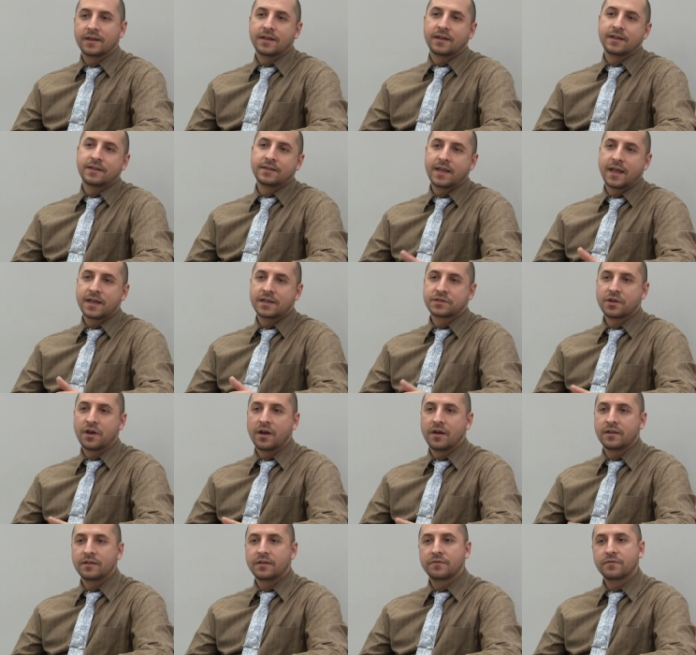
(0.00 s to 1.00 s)
it takes
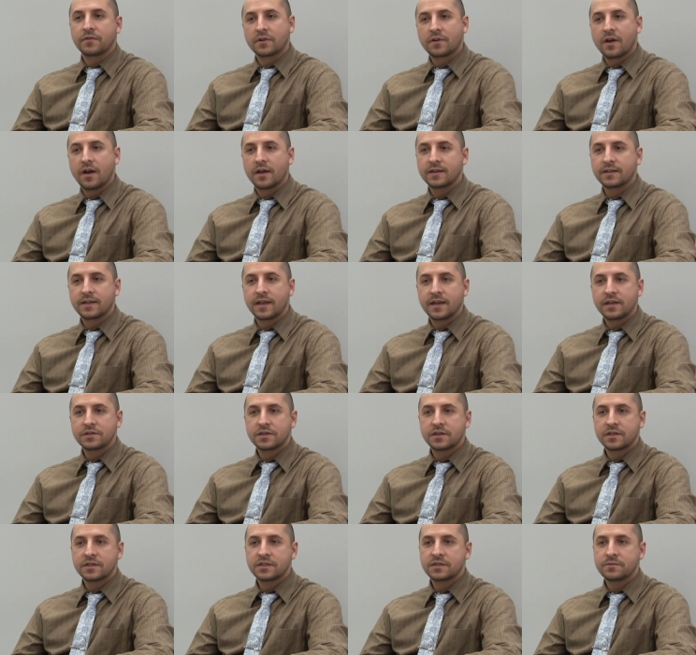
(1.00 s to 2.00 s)
on different
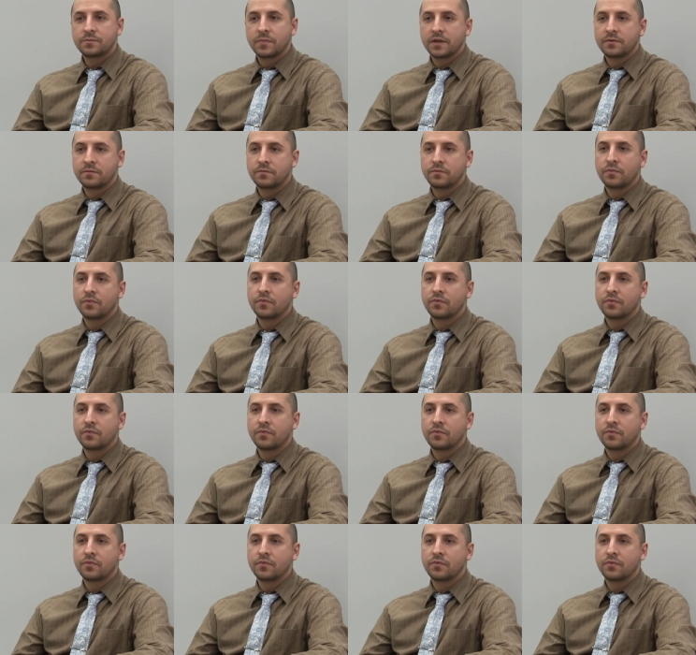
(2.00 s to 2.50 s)
connotations, but